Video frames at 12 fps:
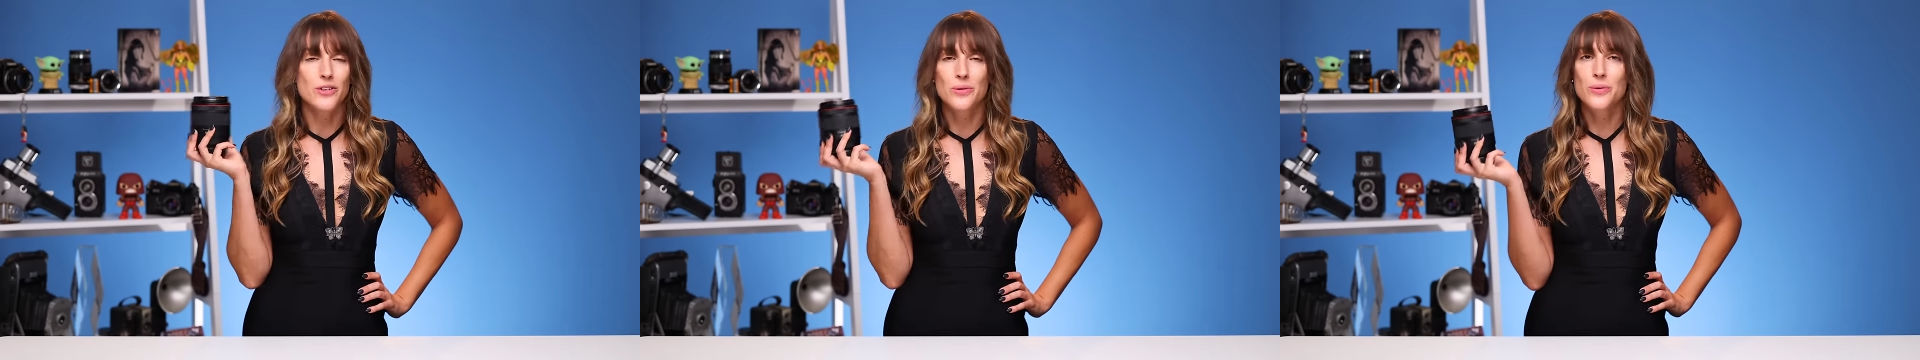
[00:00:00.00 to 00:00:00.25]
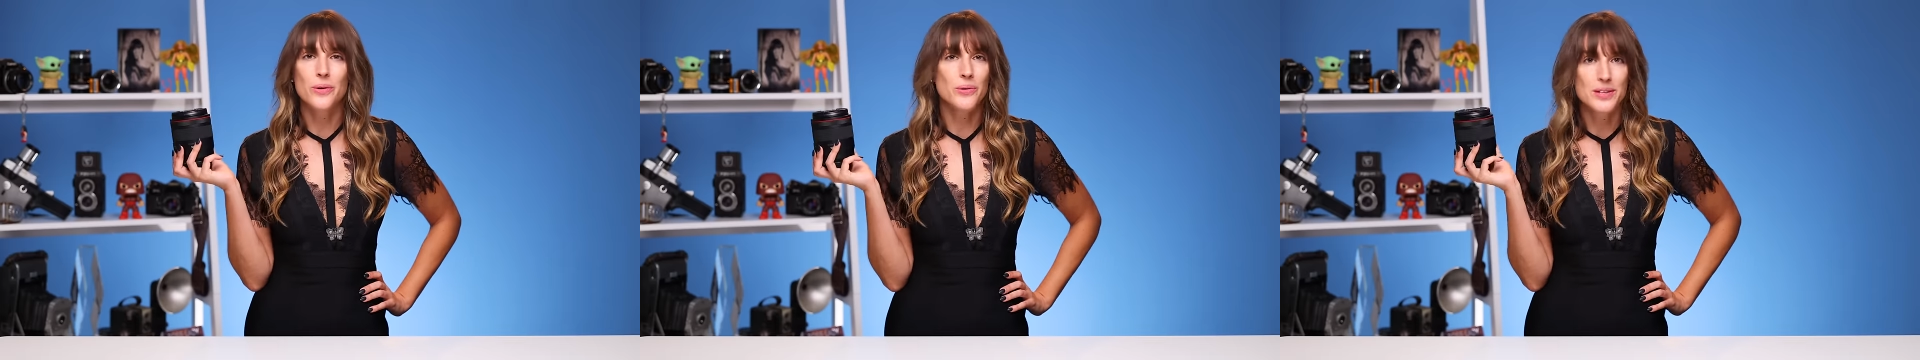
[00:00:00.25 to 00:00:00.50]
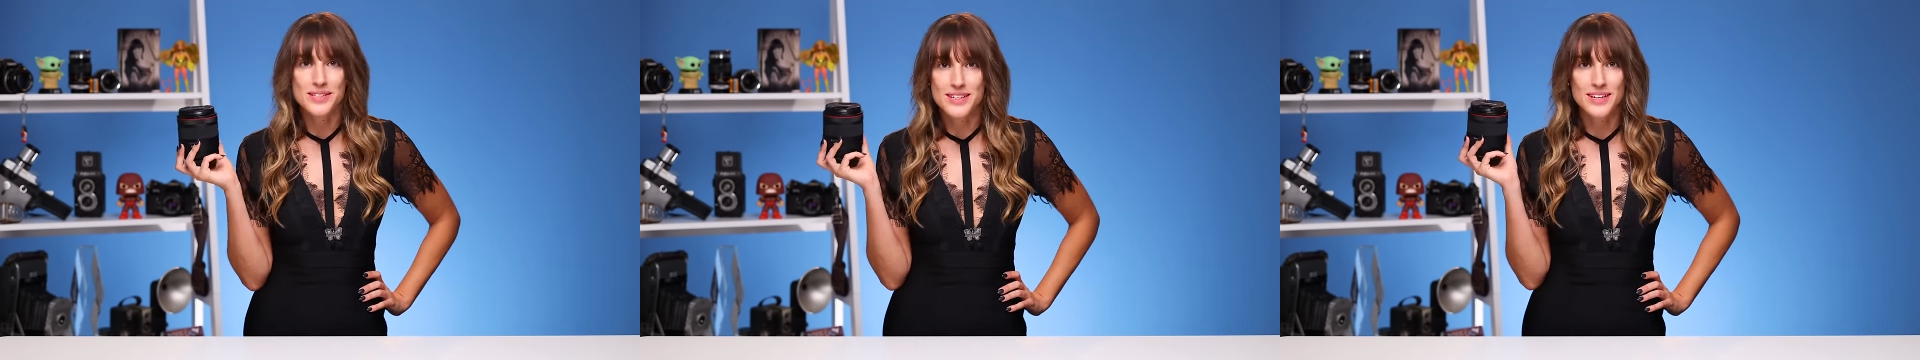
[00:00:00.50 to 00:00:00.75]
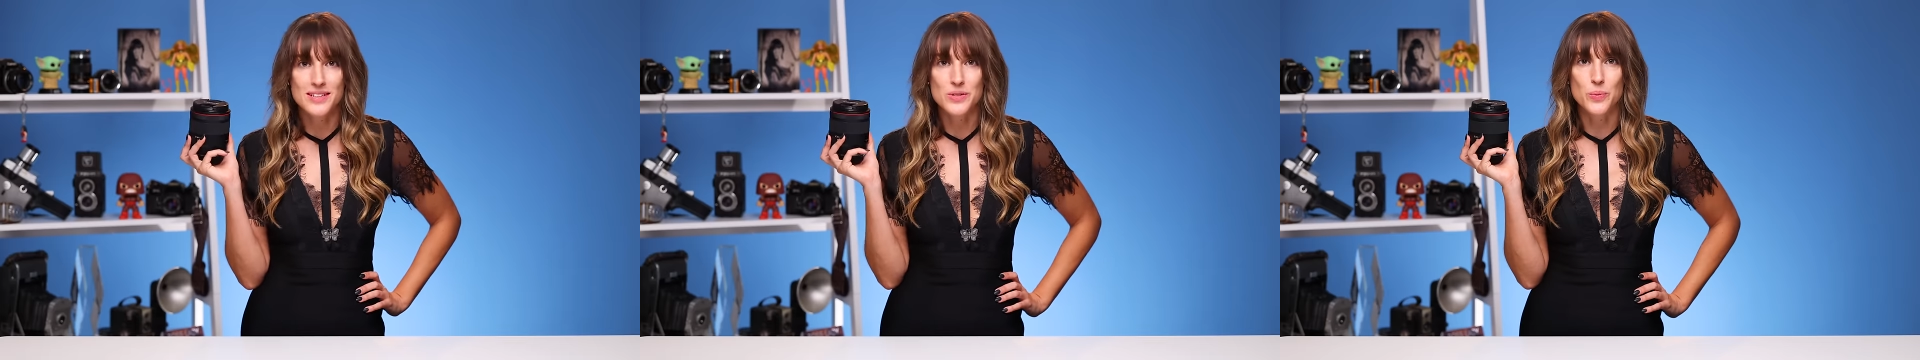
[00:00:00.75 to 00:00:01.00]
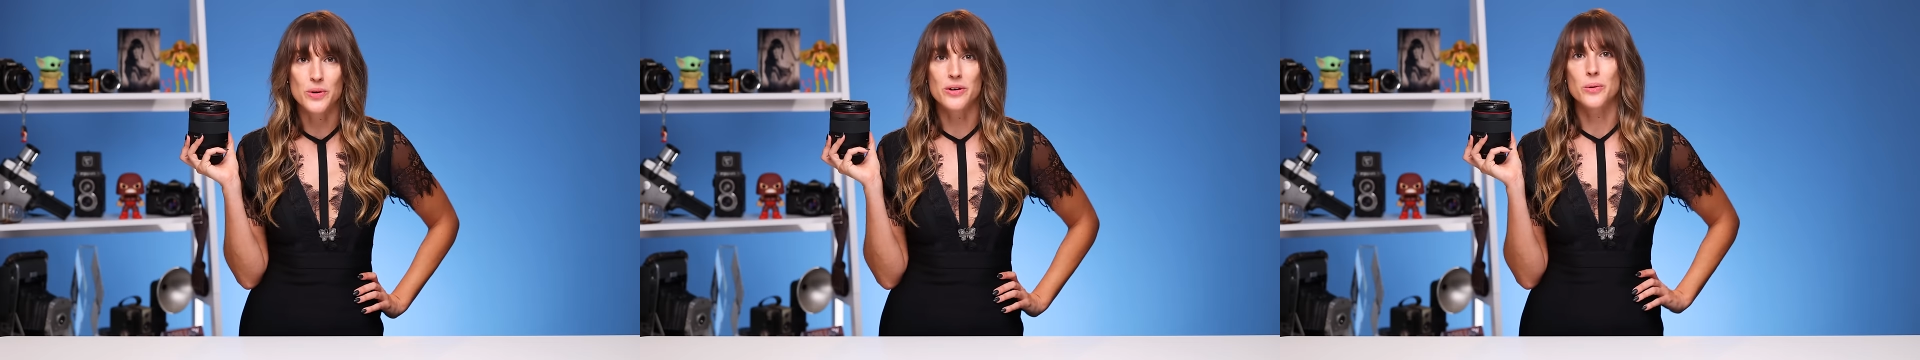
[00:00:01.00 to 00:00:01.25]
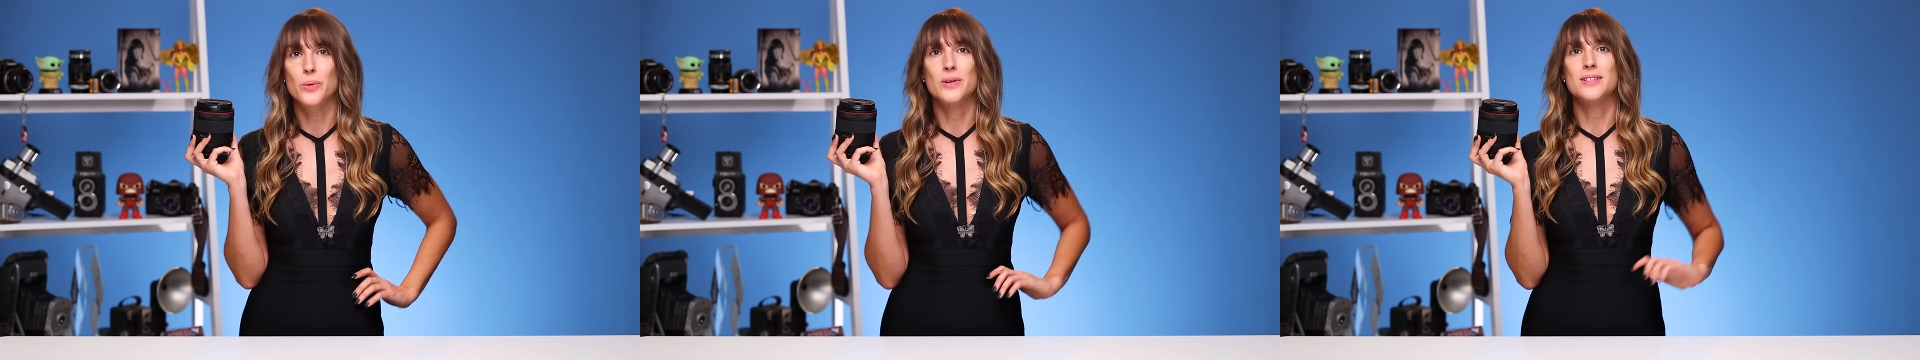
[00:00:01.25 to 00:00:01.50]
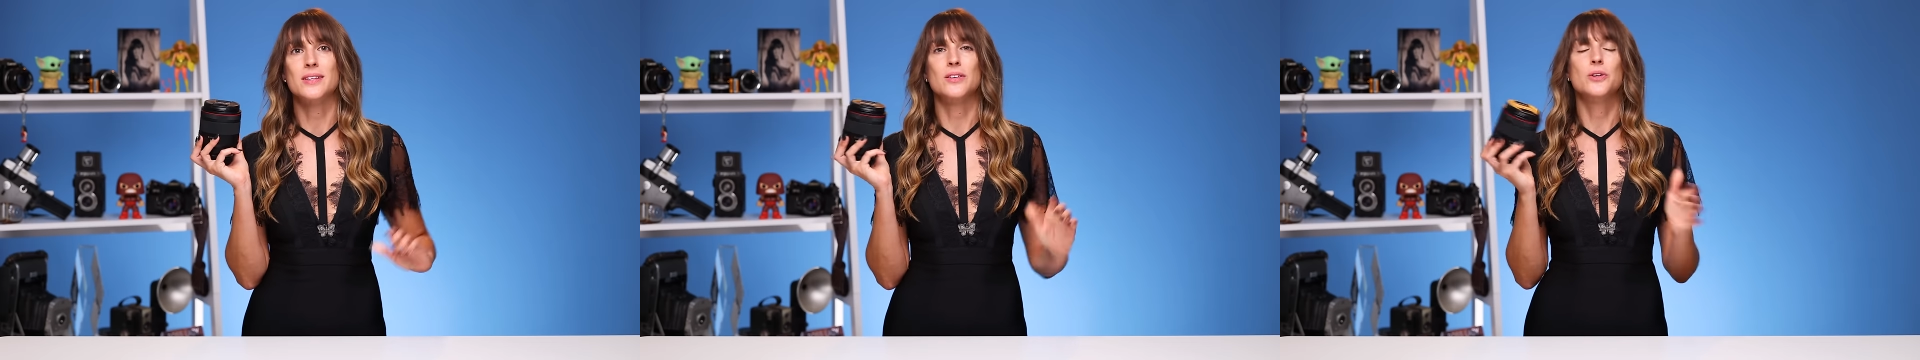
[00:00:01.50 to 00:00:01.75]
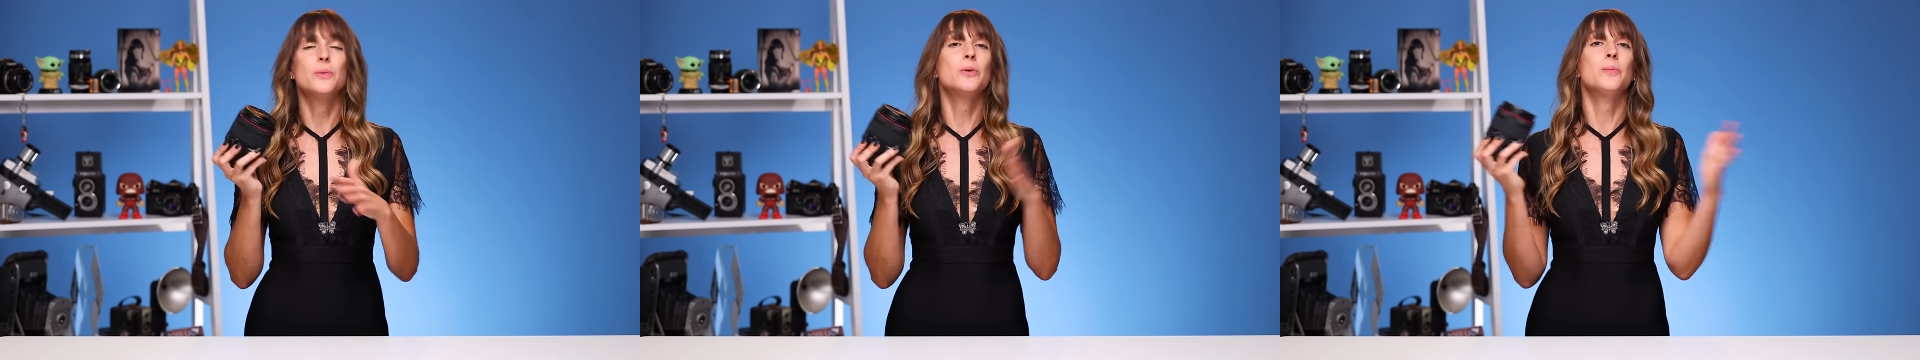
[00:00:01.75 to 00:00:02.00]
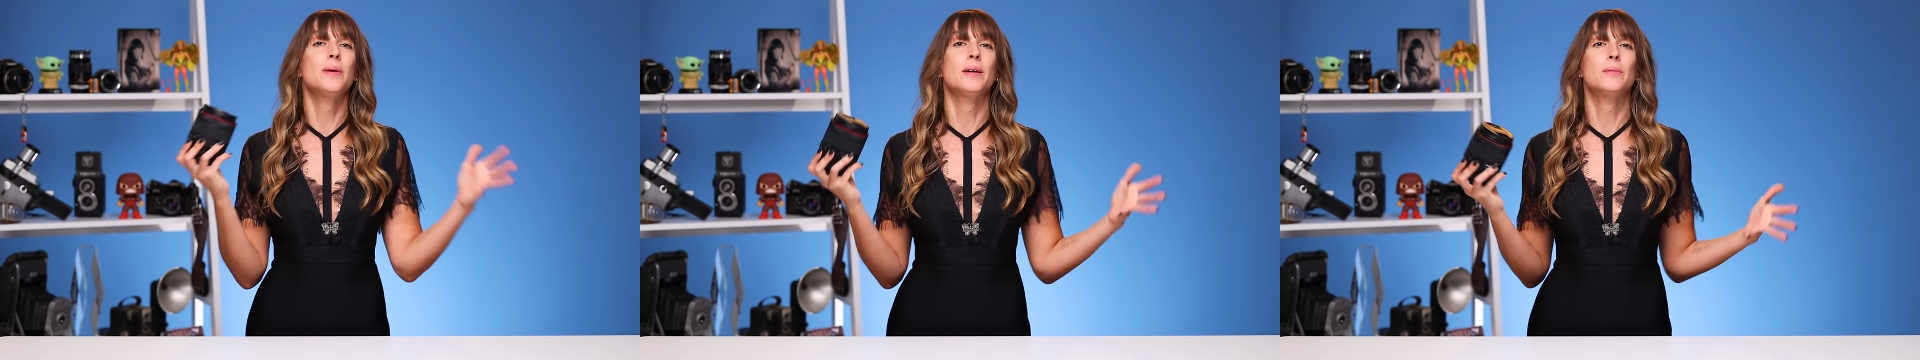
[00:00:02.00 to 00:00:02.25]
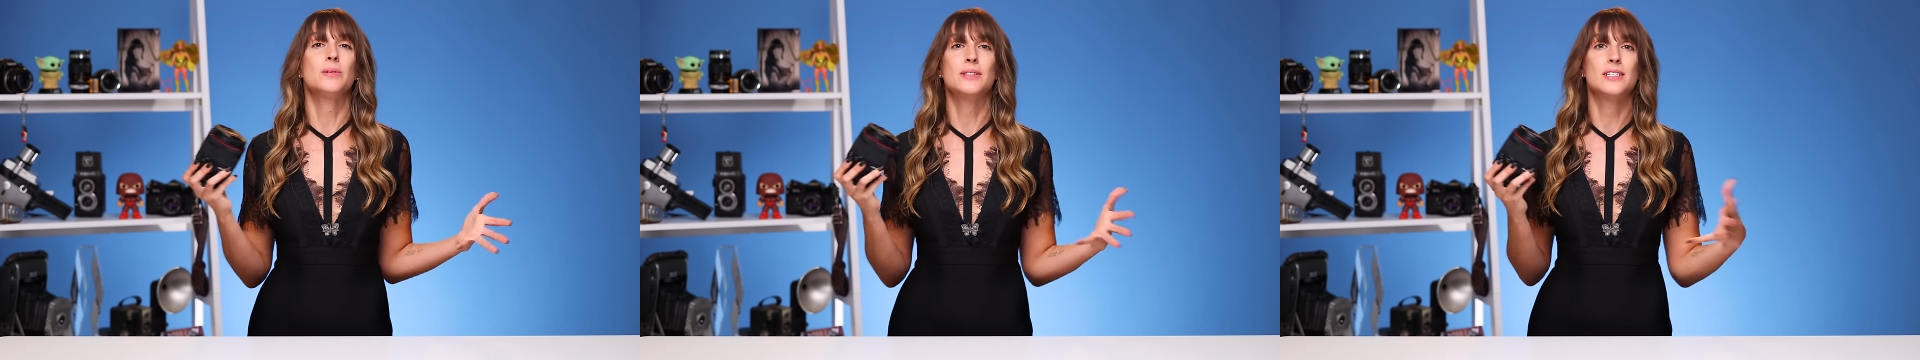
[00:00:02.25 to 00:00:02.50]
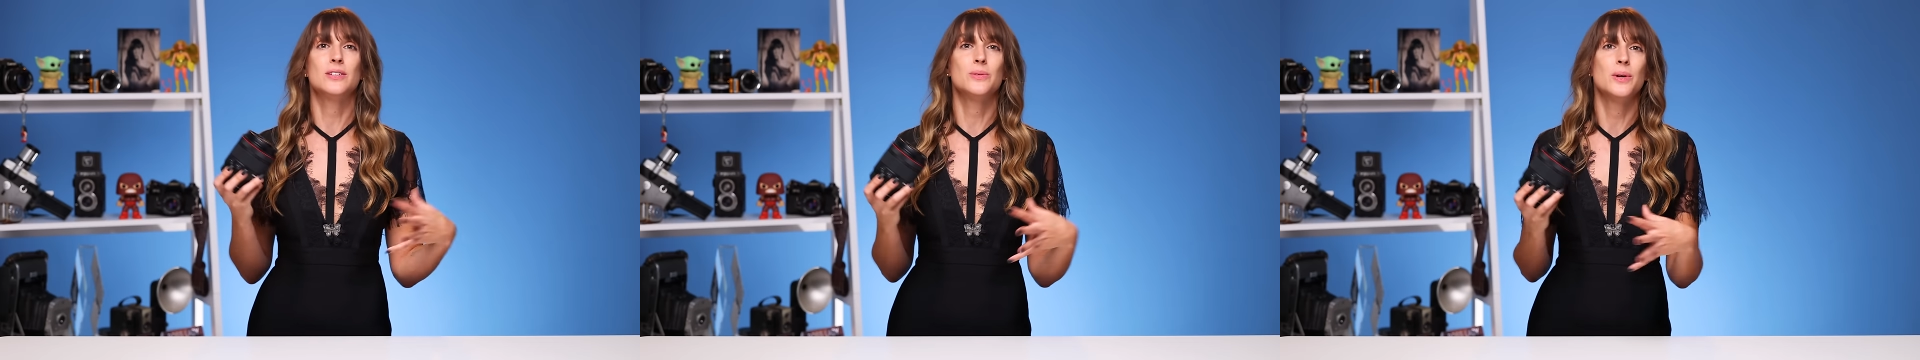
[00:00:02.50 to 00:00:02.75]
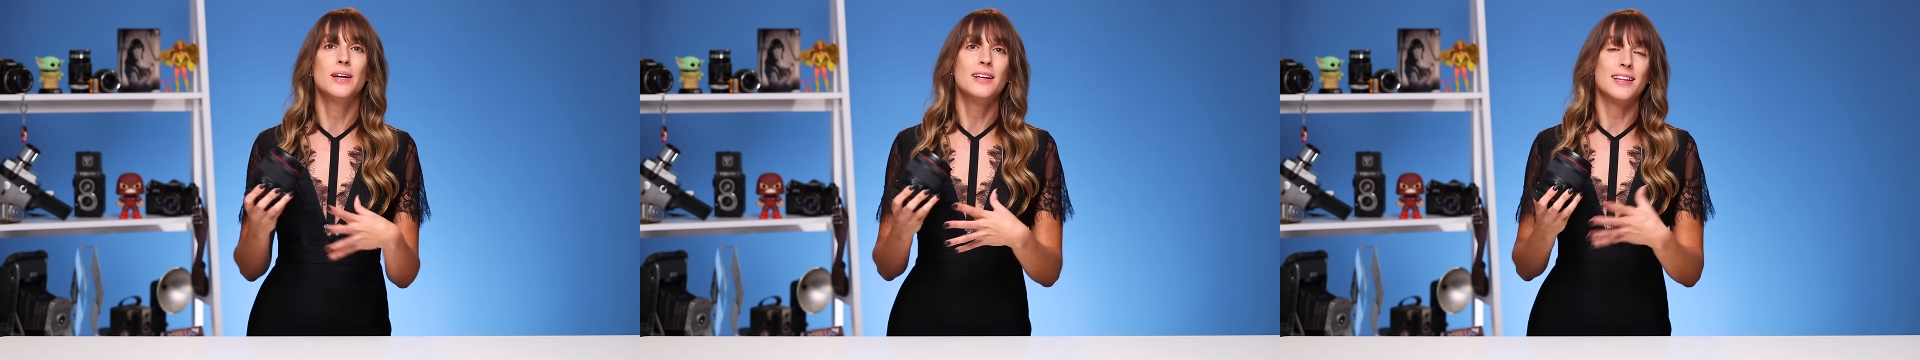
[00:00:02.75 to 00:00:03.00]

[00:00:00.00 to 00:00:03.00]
you know this thing is a workhorse, and you will be able to,